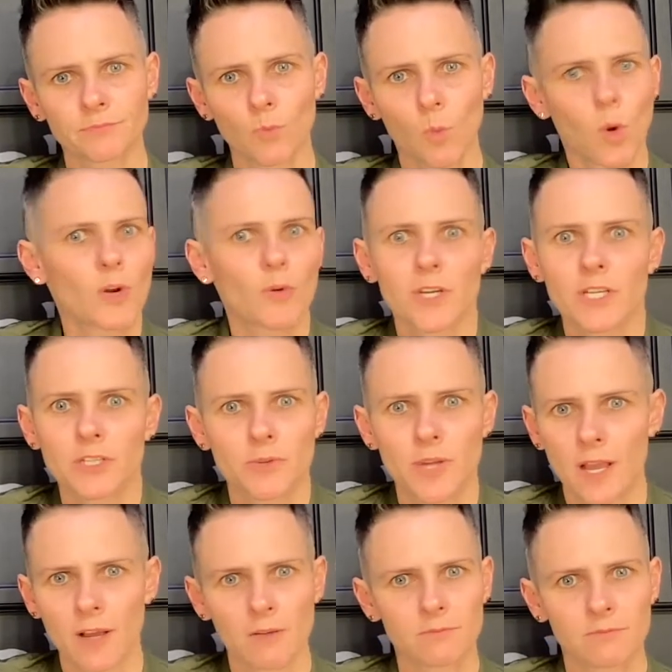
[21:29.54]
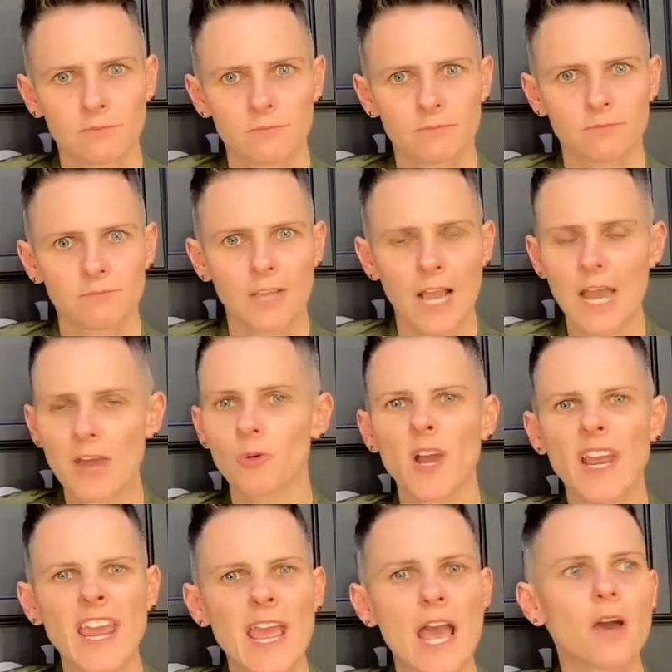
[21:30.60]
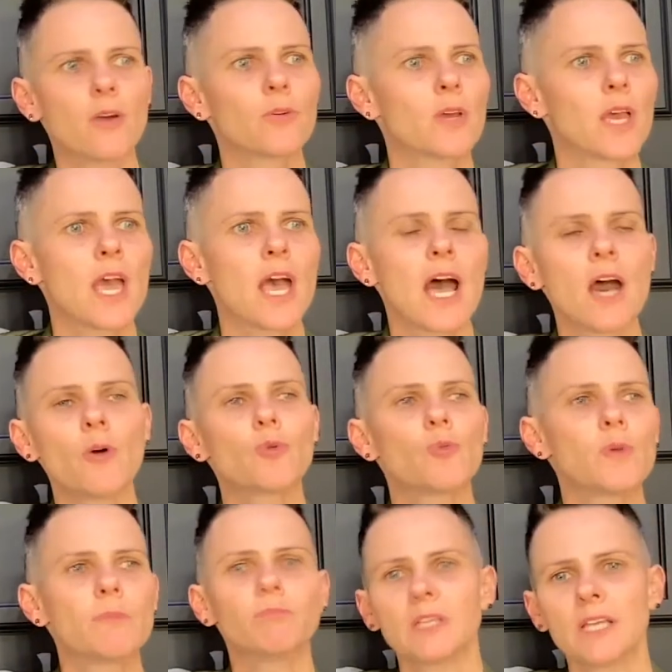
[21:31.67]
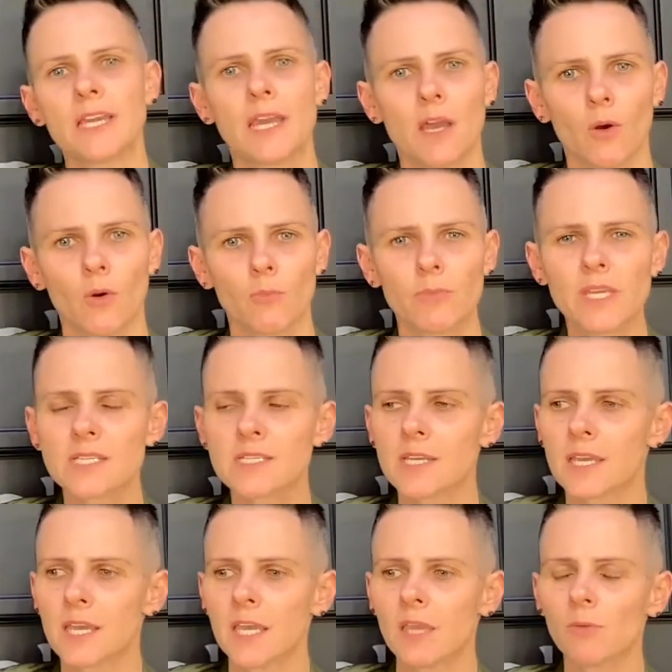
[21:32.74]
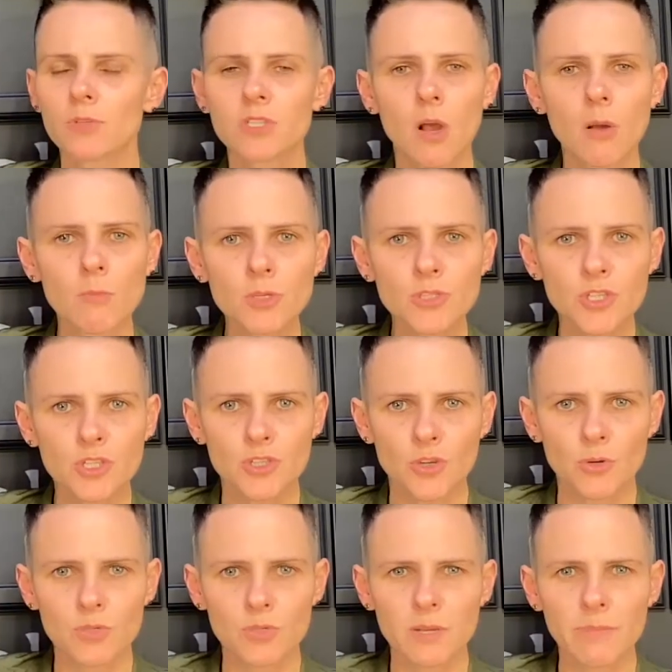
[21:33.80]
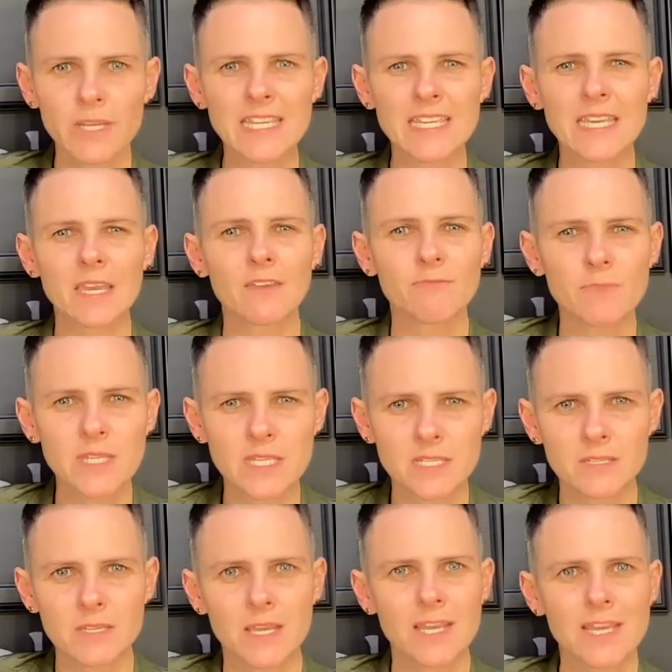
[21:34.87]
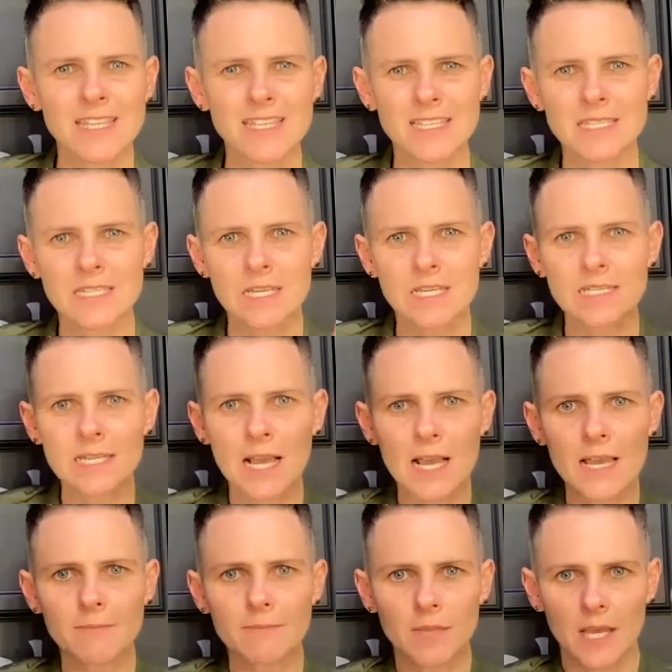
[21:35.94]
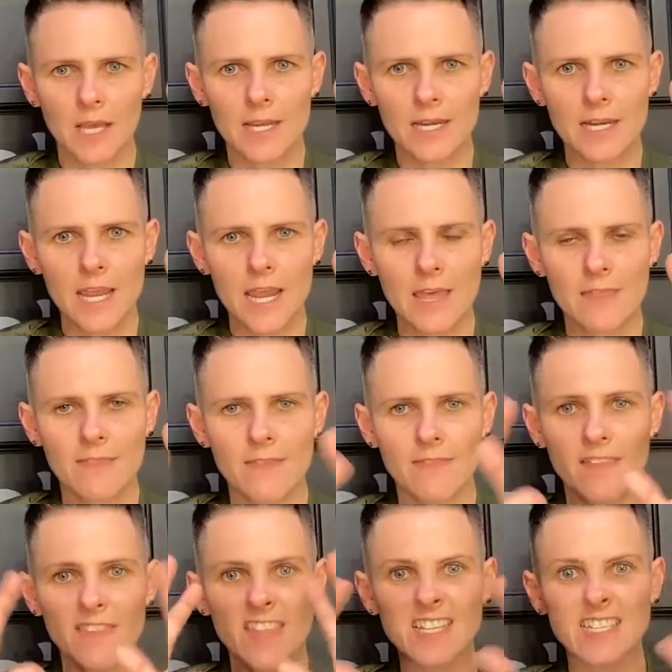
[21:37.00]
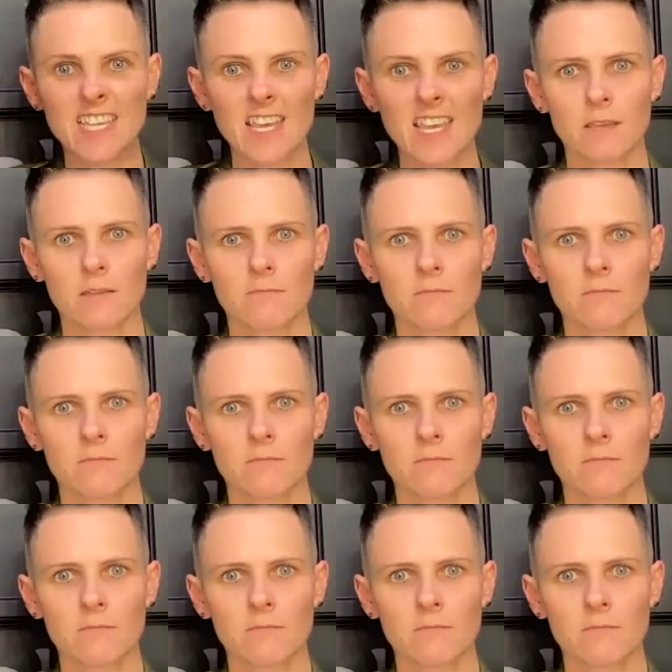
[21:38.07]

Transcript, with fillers: What do I do now? how do i how how do we play out because it, it was almost as though somebody gave me this this timeline and and then that's it